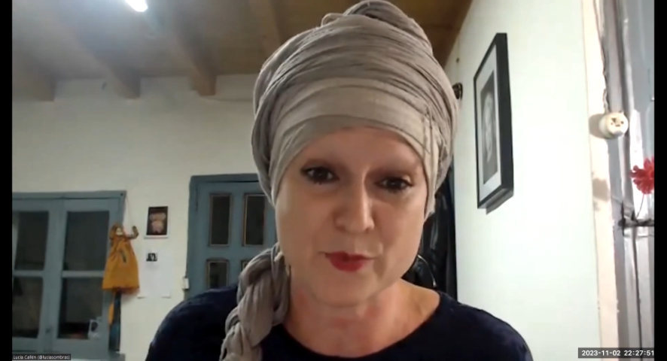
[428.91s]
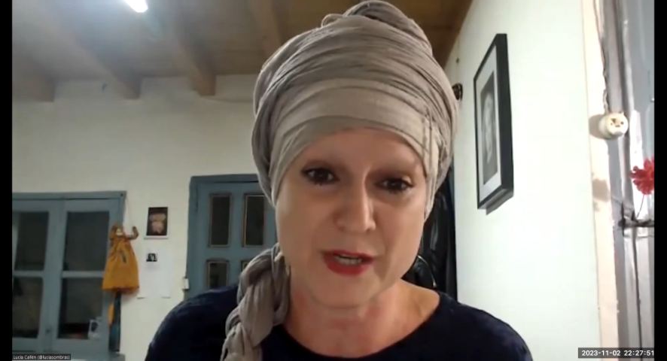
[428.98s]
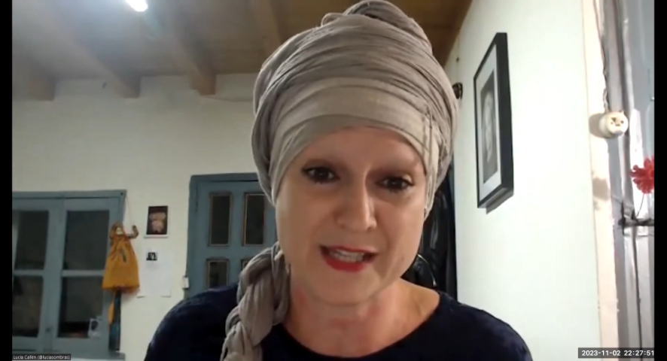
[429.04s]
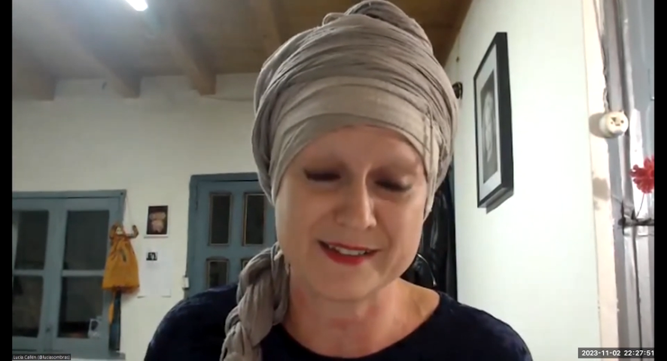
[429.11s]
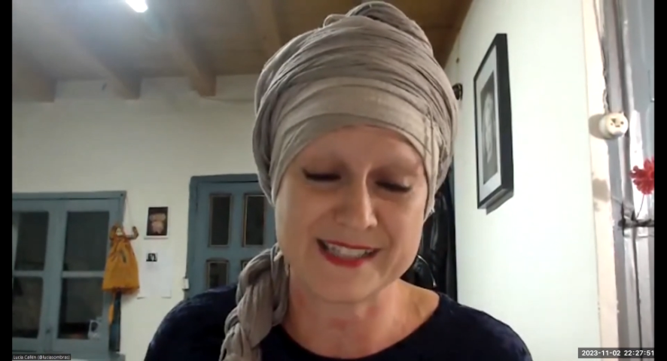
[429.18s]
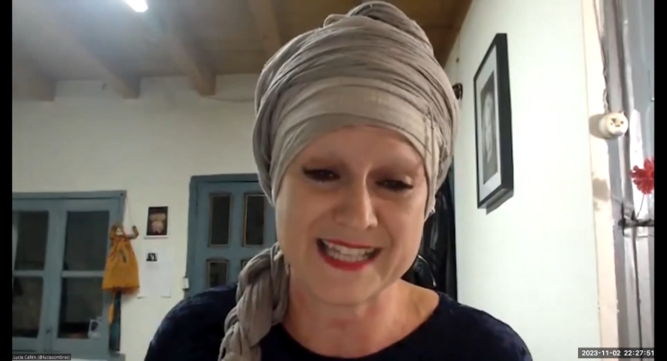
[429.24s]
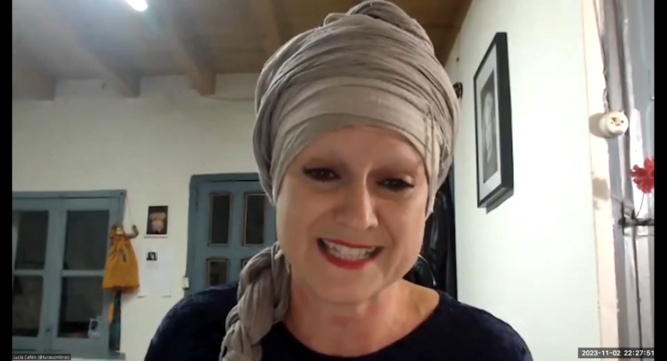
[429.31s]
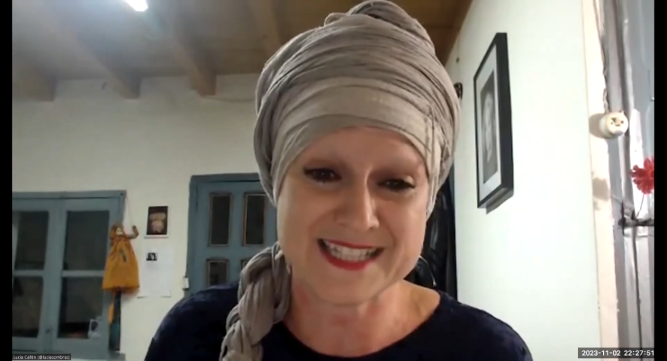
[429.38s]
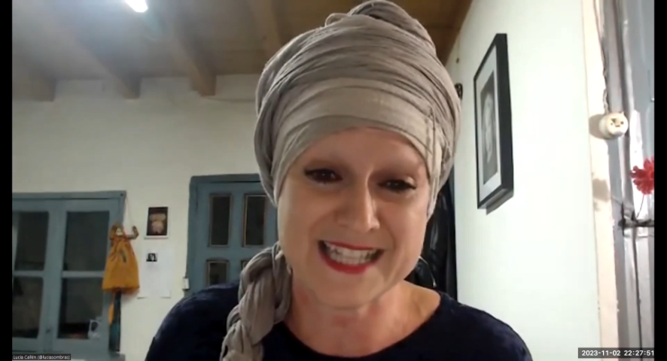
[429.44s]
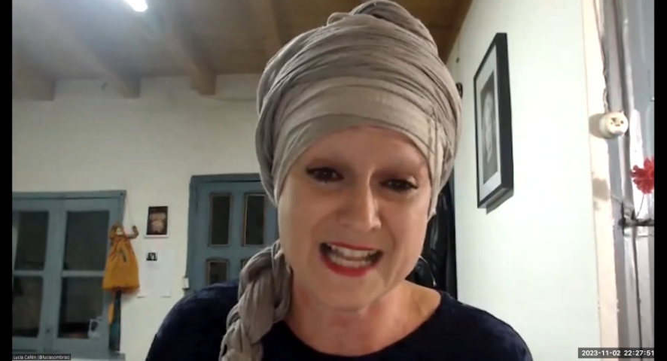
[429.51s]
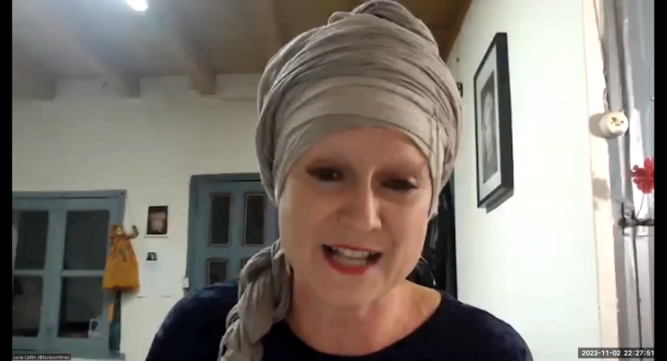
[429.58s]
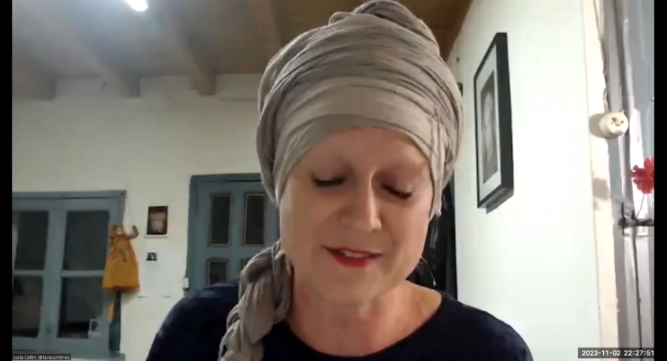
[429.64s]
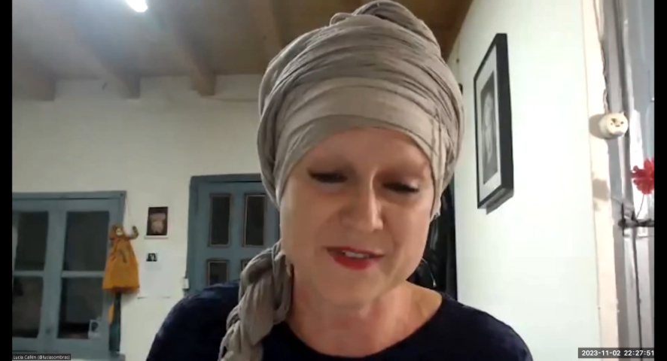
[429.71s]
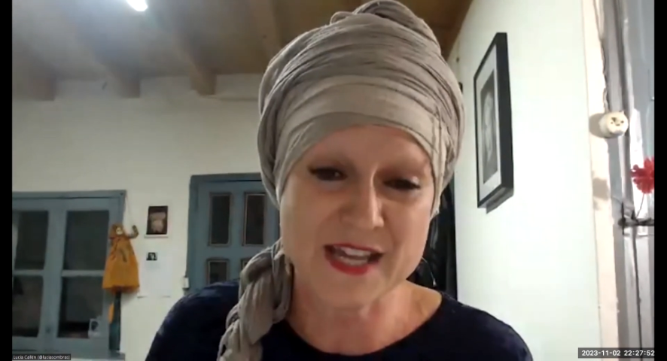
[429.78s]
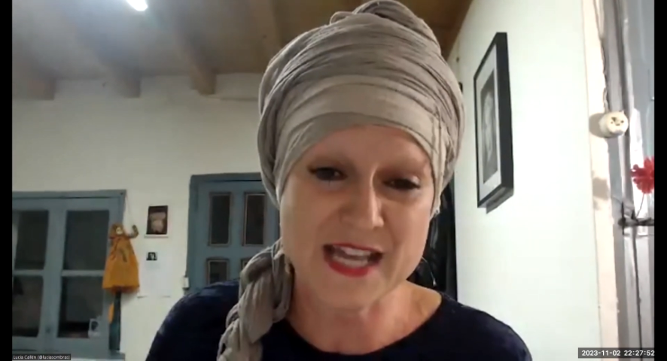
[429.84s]

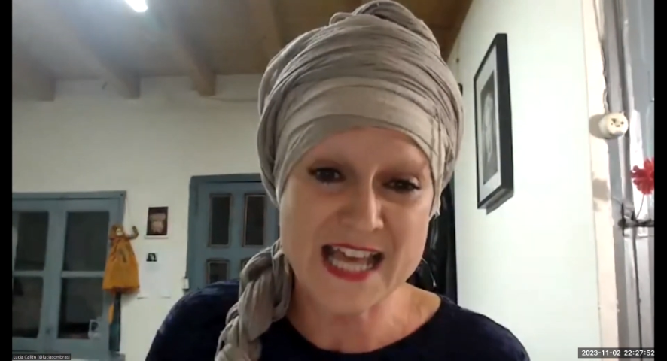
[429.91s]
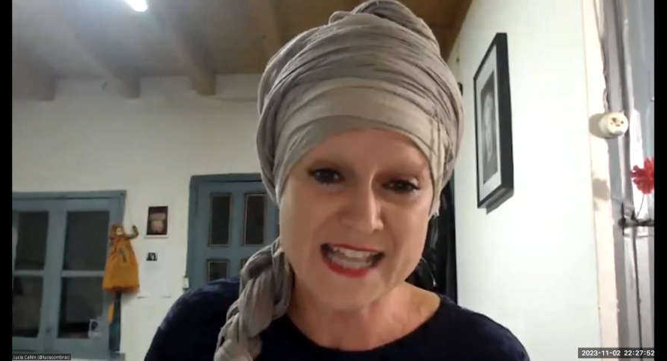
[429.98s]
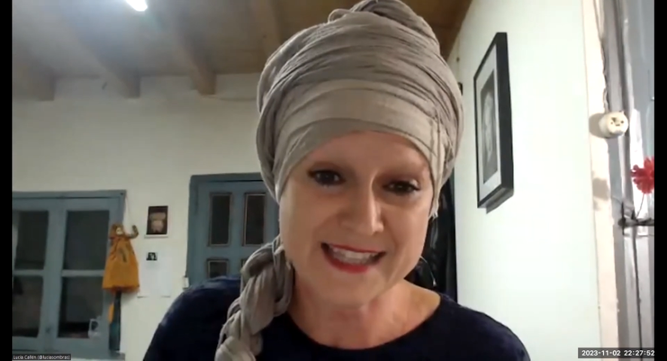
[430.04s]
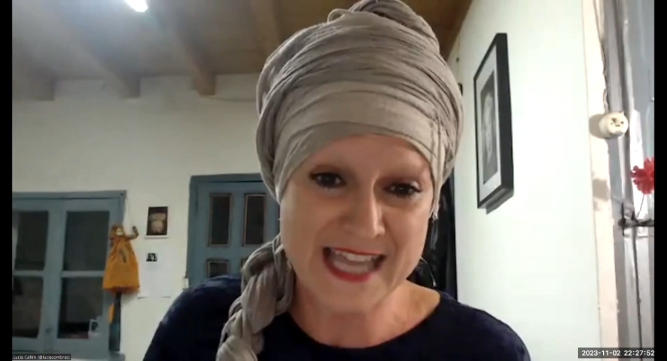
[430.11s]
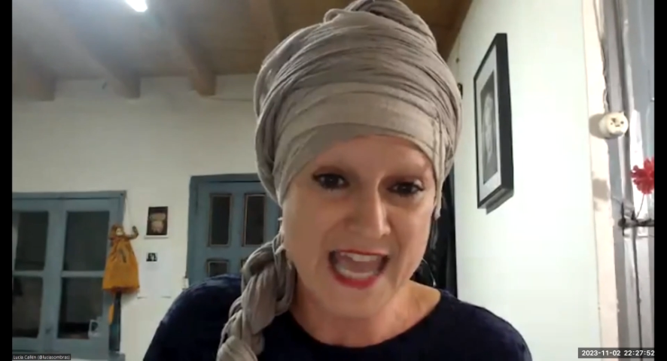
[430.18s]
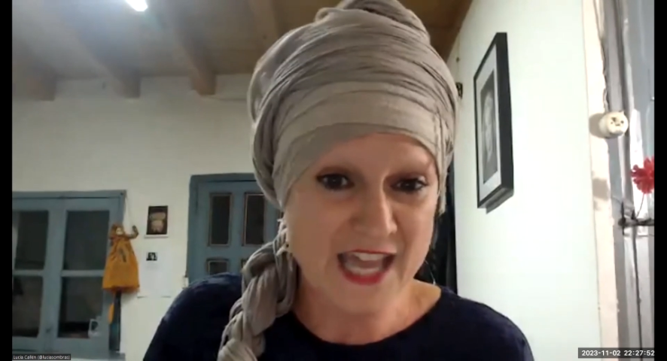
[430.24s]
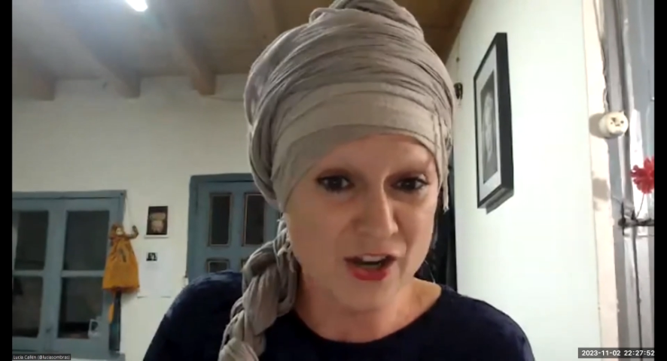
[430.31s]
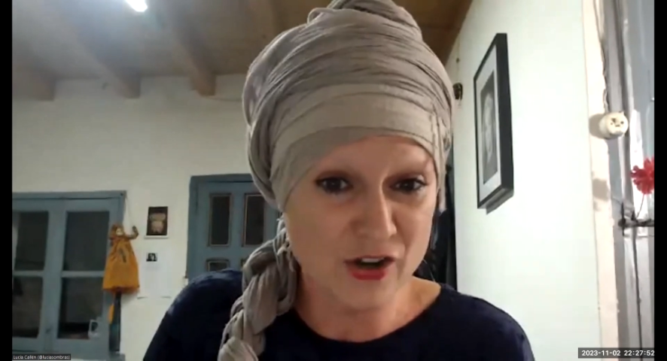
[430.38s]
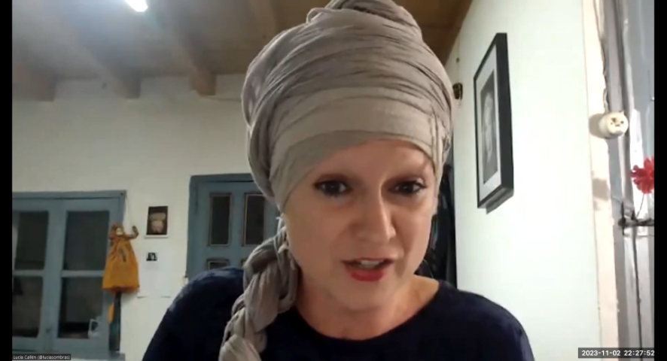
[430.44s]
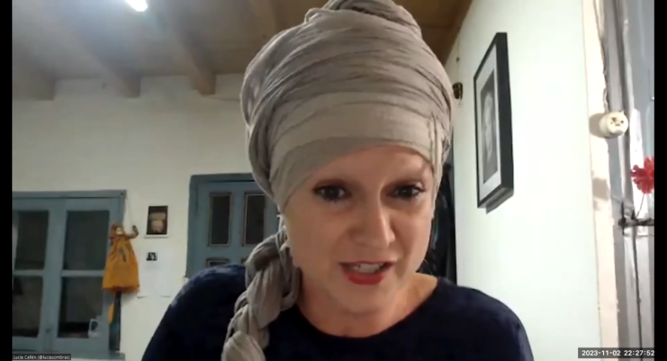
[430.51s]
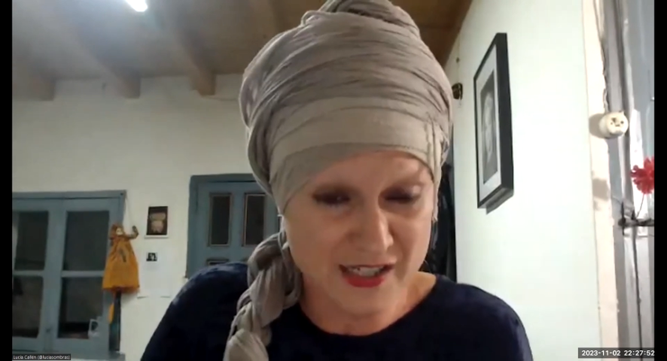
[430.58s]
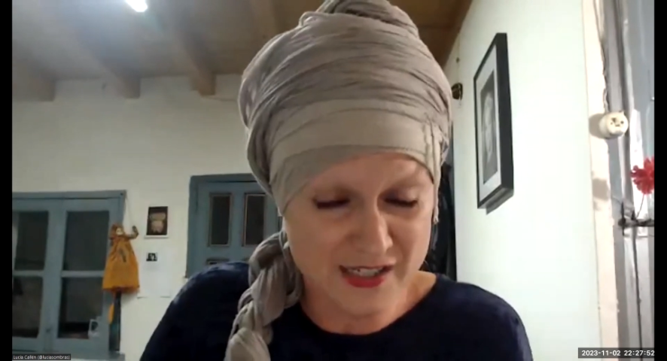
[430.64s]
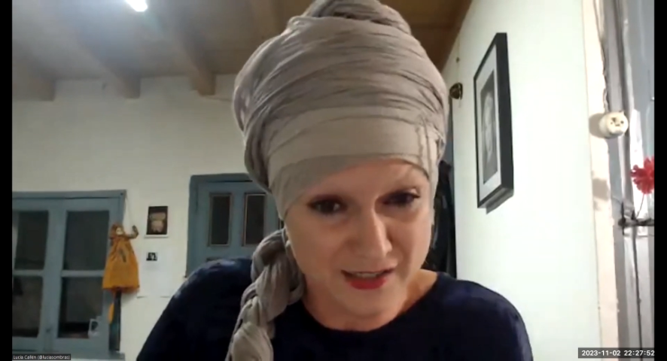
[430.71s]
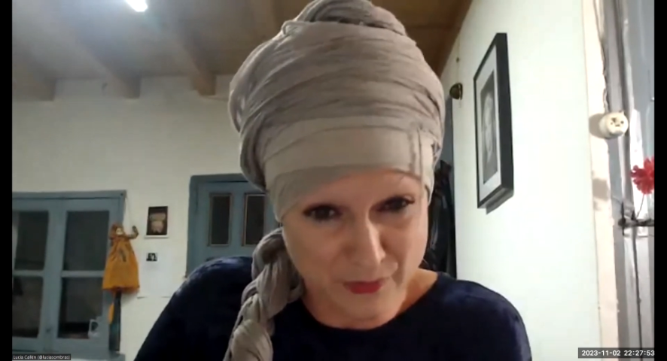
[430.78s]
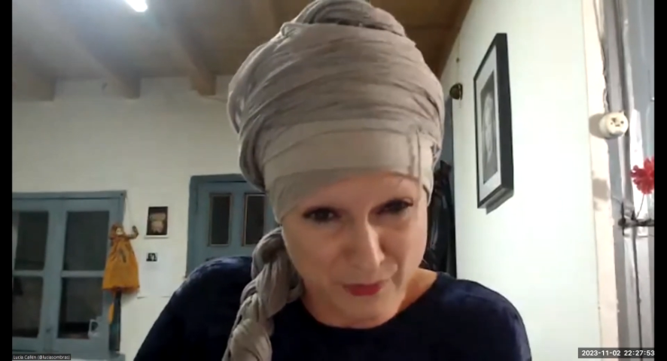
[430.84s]
The
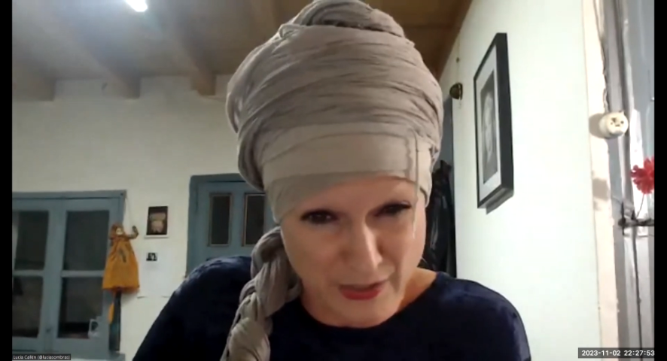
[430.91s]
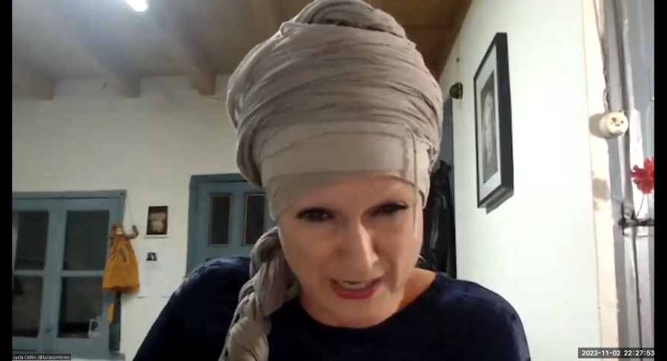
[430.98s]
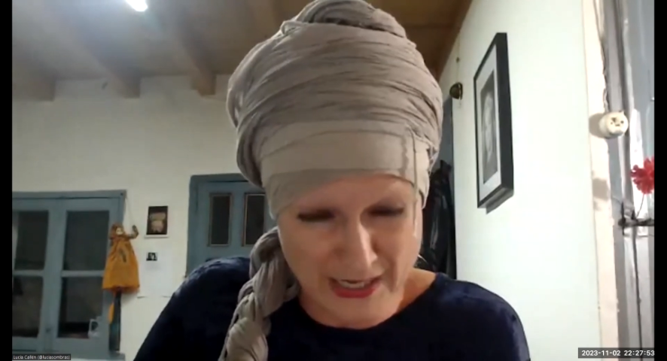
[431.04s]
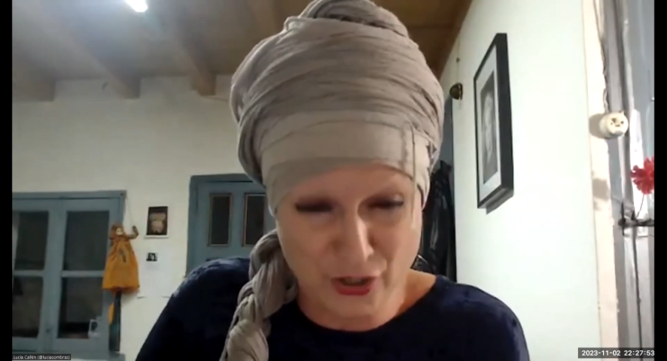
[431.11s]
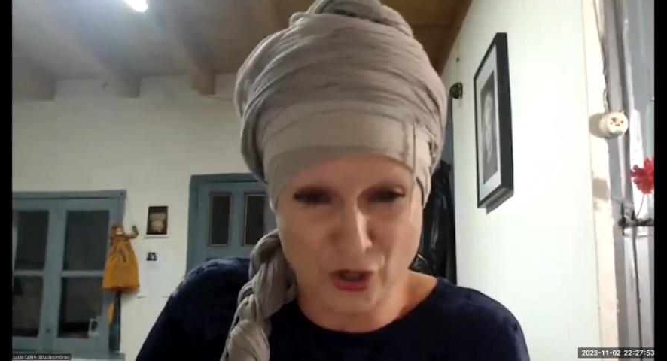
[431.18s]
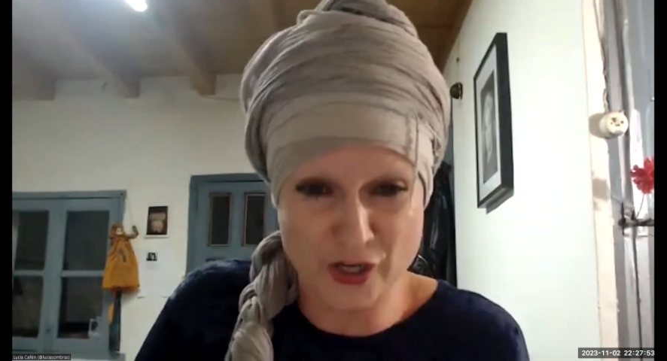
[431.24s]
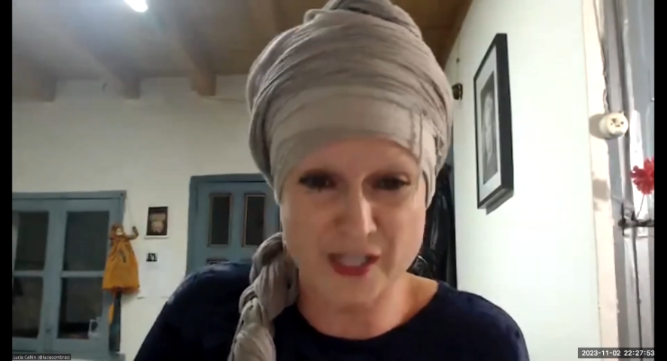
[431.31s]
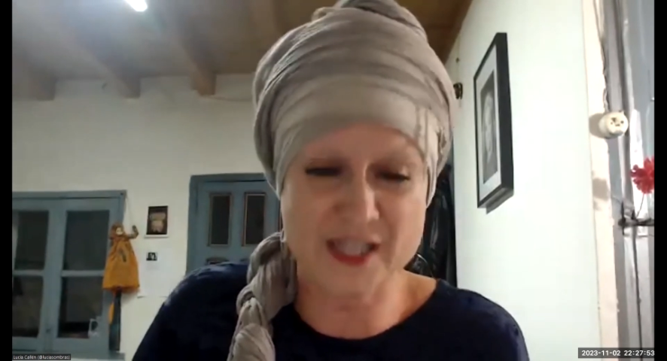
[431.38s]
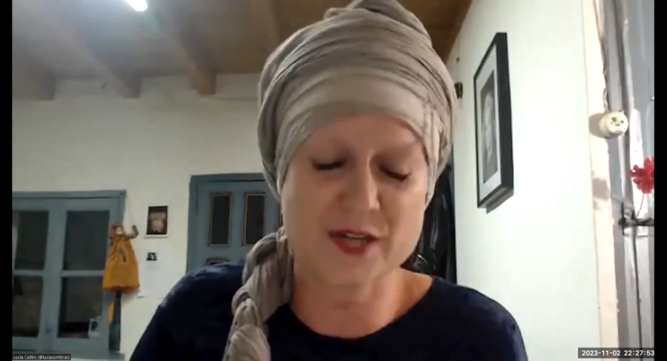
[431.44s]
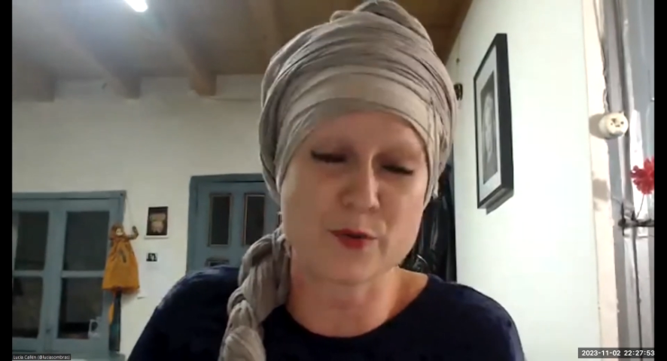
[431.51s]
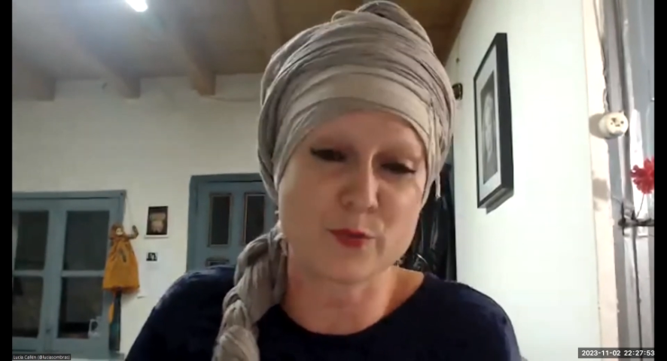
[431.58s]
egoic